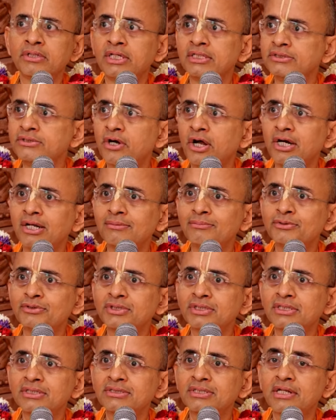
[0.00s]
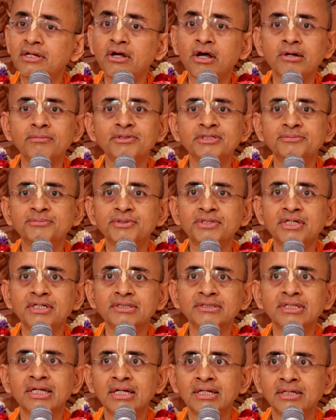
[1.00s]
his contribution is enormous
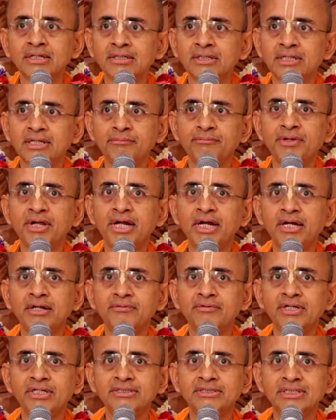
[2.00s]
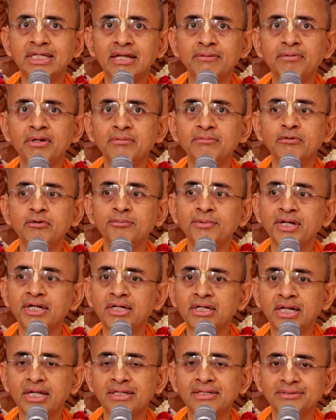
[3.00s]
because he made a very stable
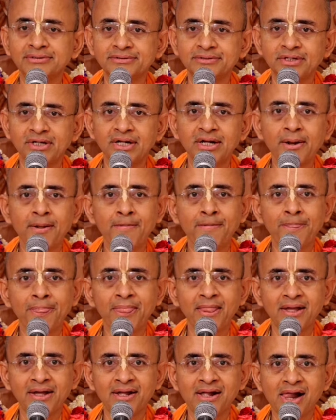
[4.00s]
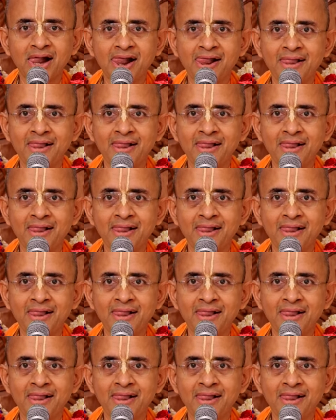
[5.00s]
movement like ISKCON uh,